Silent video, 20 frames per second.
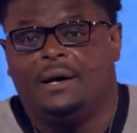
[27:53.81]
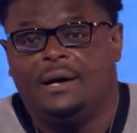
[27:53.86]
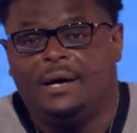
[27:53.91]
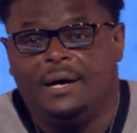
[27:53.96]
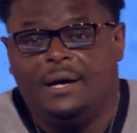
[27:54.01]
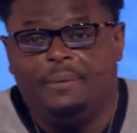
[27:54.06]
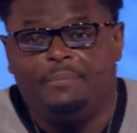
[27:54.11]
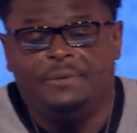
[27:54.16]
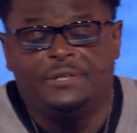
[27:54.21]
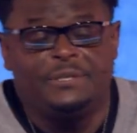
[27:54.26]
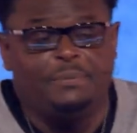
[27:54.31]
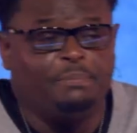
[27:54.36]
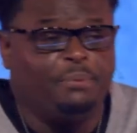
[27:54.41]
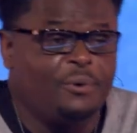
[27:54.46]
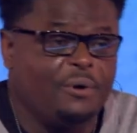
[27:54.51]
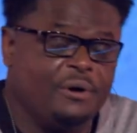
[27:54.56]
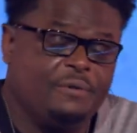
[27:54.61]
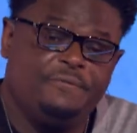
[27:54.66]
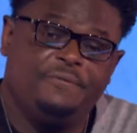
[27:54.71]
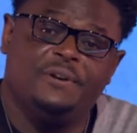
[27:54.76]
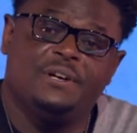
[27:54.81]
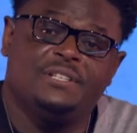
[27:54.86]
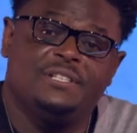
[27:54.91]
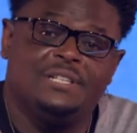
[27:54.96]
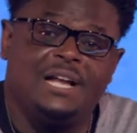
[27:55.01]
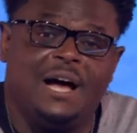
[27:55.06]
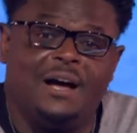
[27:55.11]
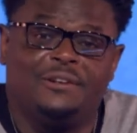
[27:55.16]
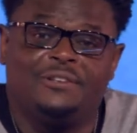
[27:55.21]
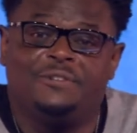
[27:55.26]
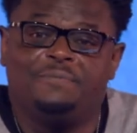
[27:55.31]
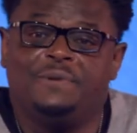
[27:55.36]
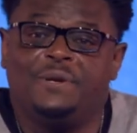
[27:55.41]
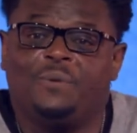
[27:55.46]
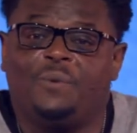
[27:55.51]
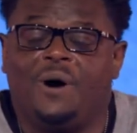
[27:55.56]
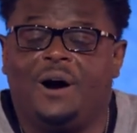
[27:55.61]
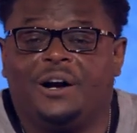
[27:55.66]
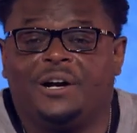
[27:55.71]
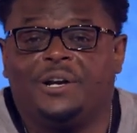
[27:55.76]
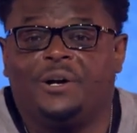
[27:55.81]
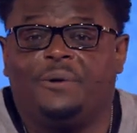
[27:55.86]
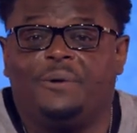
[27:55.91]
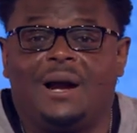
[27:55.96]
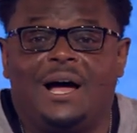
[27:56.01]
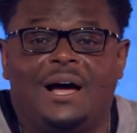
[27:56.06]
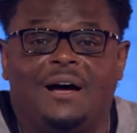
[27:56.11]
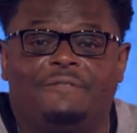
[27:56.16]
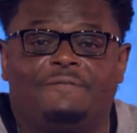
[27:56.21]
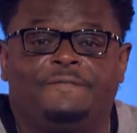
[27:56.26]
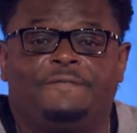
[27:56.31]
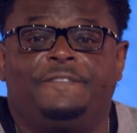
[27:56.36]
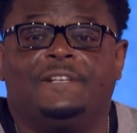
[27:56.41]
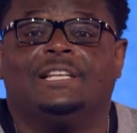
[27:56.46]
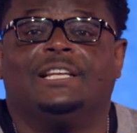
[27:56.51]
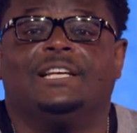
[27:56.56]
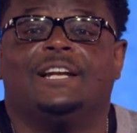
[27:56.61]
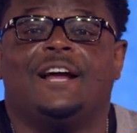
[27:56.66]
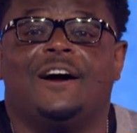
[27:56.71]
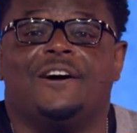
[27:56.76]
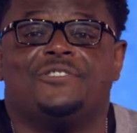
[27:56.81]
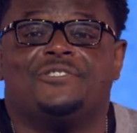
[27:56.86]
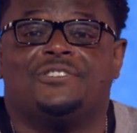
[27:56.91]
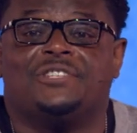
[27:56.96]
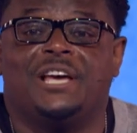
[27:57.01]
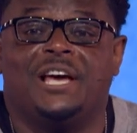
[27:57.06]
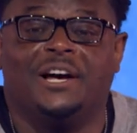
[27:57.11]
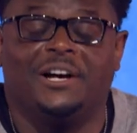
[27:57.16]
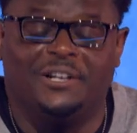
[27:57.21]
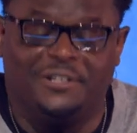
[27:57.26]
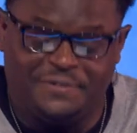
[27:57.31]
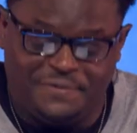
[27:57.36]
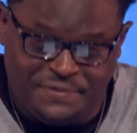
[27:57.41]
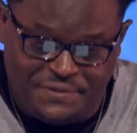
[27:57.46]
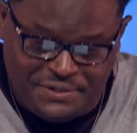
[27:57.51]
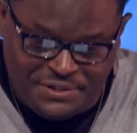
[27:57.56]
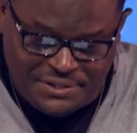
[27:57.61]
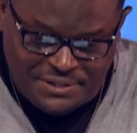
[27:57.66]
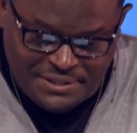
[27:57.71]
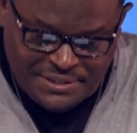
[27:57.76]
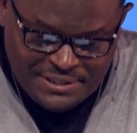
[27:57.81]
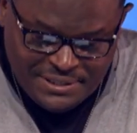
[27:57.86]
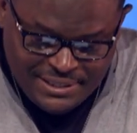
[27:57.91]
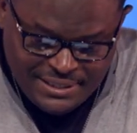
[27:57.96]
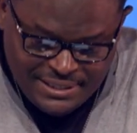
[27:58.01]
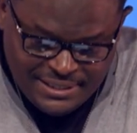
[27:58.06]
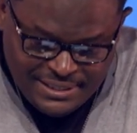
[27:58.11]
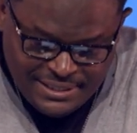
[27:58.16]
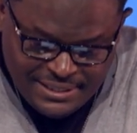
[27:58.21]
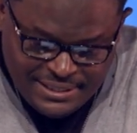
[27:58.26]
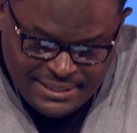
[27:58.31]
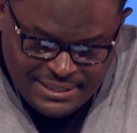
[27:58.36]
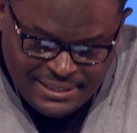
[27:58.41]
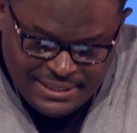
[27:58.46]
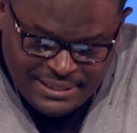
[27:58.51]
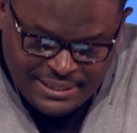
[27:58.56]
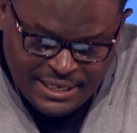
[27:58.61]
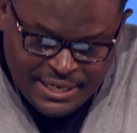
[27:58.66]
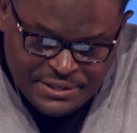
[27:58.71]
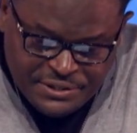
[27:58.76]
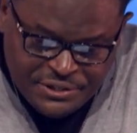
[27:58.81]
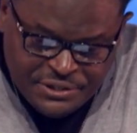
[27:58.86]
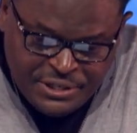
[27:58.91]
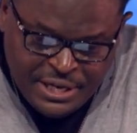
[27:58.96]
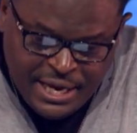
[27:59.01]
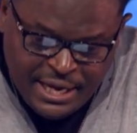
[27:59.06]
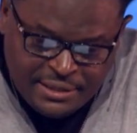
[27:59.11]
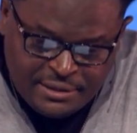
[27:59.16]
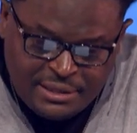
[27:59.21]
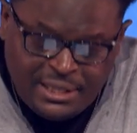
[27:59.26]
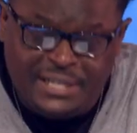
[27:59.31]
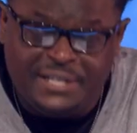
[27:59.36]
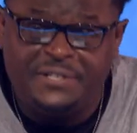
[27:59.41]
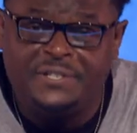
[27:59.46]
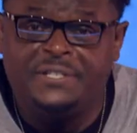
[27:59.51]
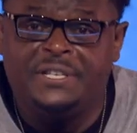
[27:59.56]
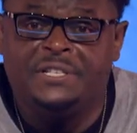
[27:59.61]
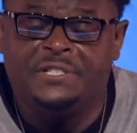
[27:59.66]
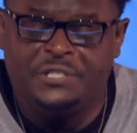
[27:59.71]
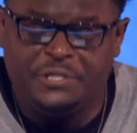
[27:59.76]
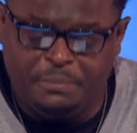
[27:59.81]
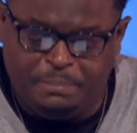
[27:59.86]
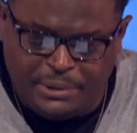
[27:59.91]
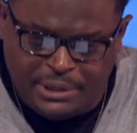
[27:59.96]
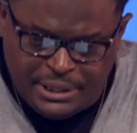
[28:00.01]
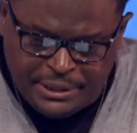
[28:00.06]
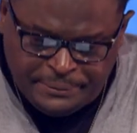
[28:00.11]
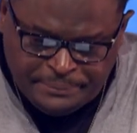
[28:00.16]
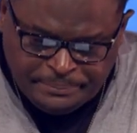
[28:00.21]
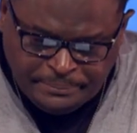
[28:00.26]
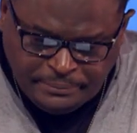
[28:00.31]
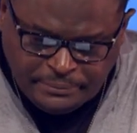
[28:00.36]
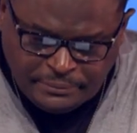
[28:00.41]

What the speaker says: It's important for us not to be walking around filling ourselves. Instead, think sensibly.